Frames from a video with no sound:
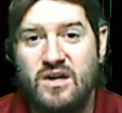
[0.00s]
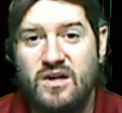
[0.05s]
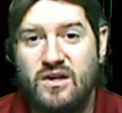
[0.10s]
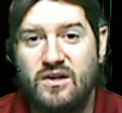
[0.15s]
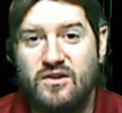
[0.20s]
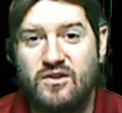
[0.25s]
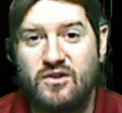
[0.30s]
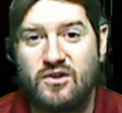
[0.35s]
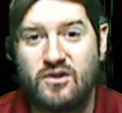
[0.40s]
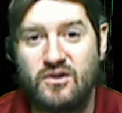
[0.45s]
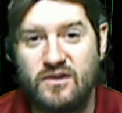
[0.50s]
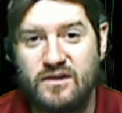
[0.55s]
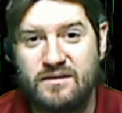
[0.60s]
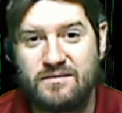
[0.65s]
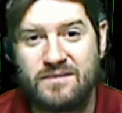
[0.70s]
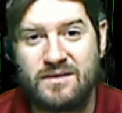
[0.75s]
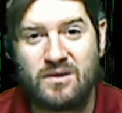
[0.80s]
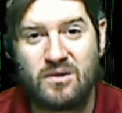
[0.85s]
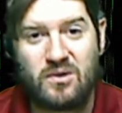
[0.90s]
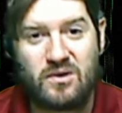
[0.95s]
they're going to
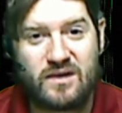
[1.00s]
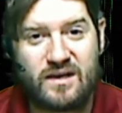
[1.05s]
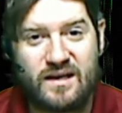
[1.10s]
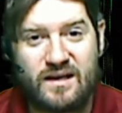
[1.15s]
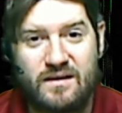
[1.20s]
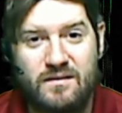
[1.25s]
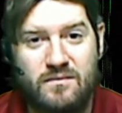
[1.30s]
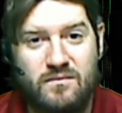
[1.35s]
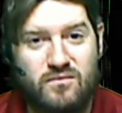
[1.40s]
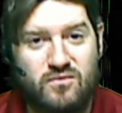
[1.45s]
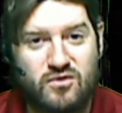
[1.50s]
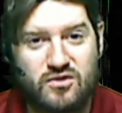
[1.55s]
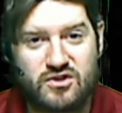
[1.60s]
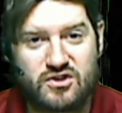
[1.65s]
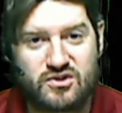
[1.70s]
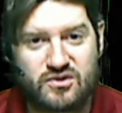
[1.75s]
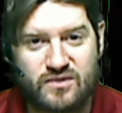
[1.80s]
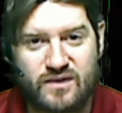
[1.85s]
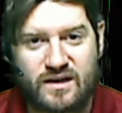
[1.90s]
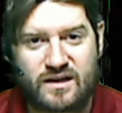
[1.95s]
be looking more
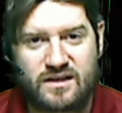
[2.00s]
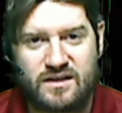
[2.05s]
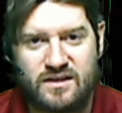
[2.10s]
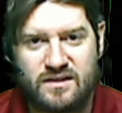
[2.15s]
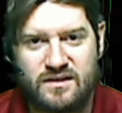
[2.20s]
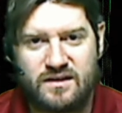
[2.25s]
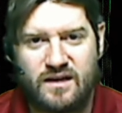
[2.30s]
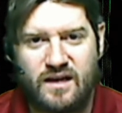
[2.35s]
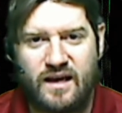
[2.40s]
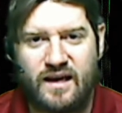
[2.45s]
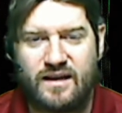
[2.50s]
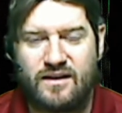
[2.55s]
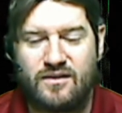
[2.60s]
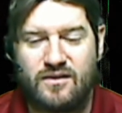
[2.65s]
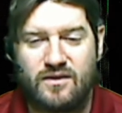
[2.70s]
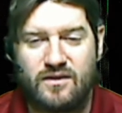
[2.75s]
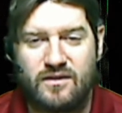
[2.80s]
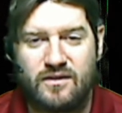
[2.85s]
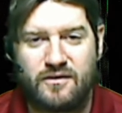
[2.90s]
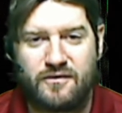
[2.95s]
strict, and
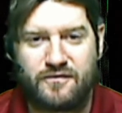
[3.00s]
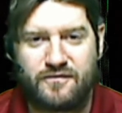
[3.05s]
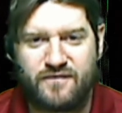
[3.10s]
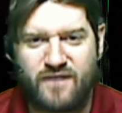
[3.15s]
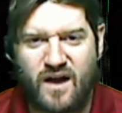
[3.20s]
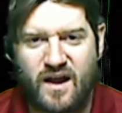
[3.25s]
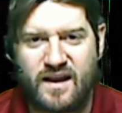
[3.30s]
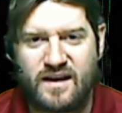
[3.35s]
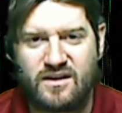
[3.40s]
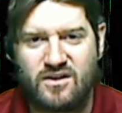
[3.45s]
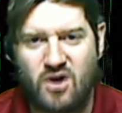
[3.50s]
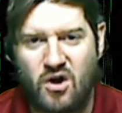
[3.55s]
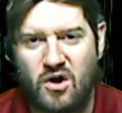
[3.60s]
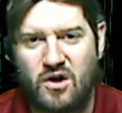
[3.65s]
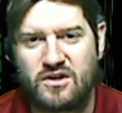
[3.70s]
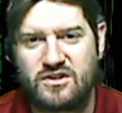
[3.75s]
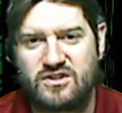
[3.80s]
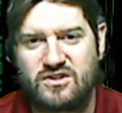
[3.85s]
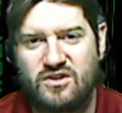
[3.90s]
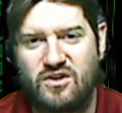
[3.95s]
the fine
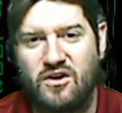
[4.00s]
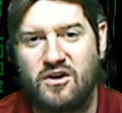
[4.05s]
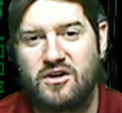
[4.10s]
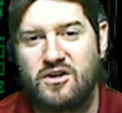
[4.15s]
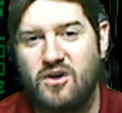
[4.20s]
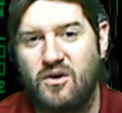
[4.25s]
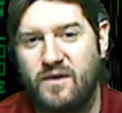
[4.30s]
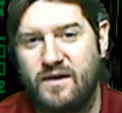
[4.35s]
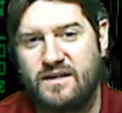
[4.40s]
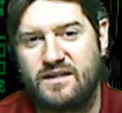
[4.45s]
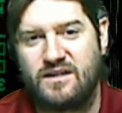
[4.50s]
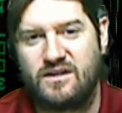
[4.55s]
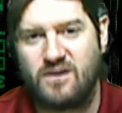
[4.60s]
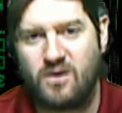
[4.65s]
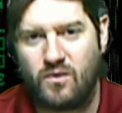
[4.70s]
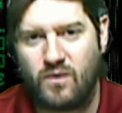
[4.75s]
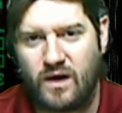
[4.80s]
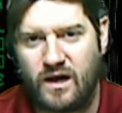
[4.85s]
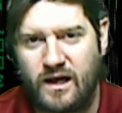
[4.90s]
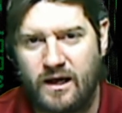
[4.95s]
costs are going to
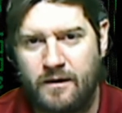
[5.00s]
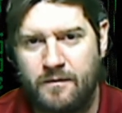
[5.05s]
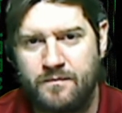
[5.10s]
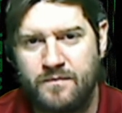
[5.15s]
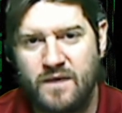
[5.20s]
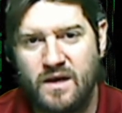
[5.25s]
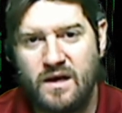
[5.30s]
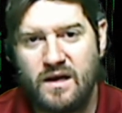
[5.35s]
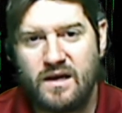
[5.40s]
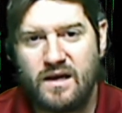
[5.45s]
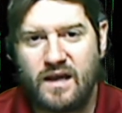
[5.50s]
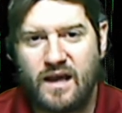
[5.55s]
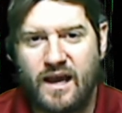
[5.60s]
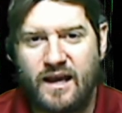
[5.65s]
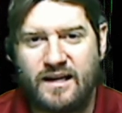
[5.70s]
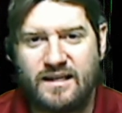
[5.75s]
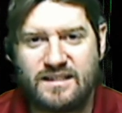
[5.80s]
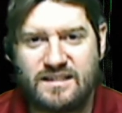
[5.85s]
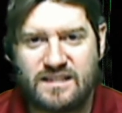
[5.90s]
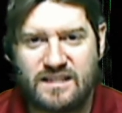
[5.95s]
go up. And
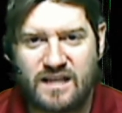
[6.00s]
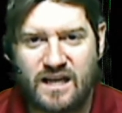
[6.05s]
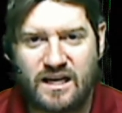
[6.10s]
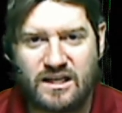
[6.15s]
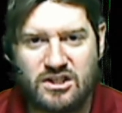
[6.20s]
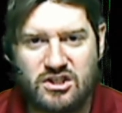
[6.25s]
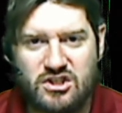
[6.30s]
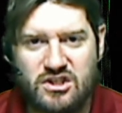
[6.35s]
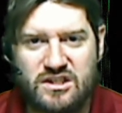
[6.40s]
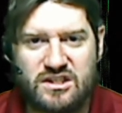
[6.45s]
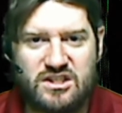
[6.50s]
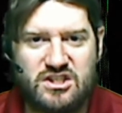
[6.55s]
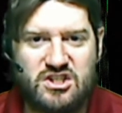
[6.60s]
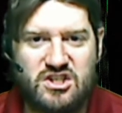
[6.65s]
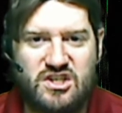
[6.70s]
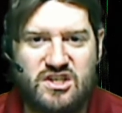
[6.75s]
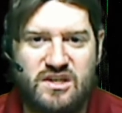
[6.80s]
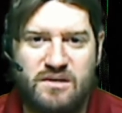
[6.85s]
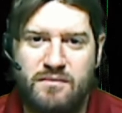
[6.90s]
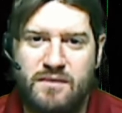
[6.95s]
it's not just
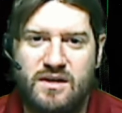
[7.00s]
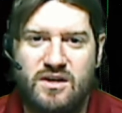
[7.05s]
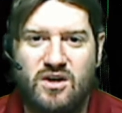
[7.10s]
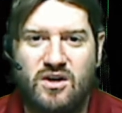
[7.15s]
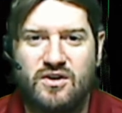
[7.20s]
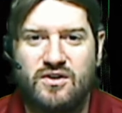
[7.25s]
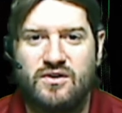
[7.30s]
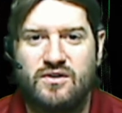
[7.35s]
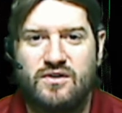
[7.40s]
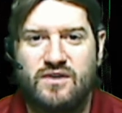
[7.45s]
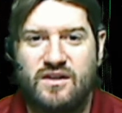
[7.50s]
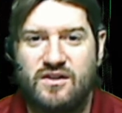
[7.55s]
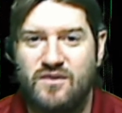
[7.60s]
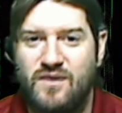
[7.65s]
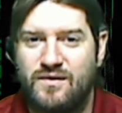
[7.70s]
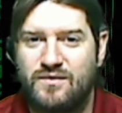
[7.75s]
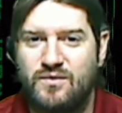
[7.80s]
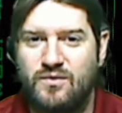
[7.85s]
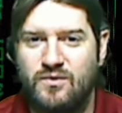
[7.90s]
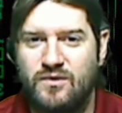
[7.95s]
G D P R that you
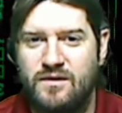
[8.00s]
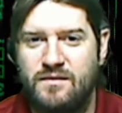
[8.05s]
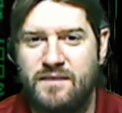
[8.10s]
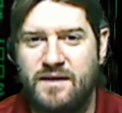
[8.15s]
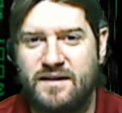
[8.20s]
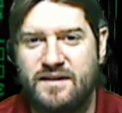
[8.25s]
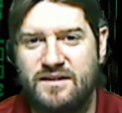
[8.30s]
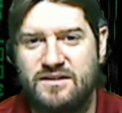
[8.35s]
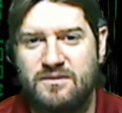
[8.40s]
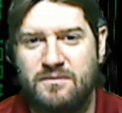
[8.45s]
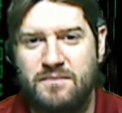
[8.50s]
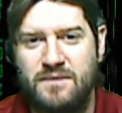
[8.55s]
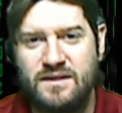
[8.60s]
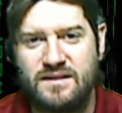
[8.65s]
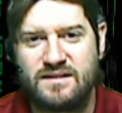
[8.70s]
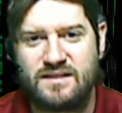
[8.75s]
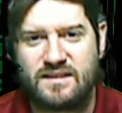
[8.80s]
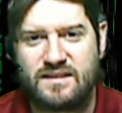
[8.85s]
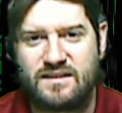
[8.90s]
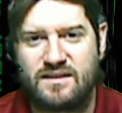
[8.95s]
have to worry about as a
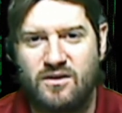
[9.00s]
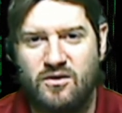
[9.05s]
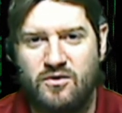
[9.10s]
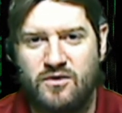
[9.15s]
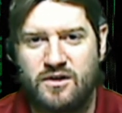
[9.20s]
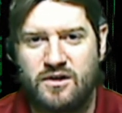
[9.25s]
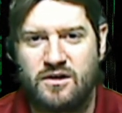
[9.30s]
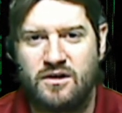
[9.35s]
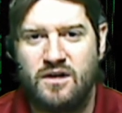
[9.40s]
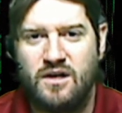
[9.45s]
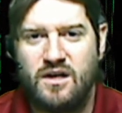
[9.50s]
business owner.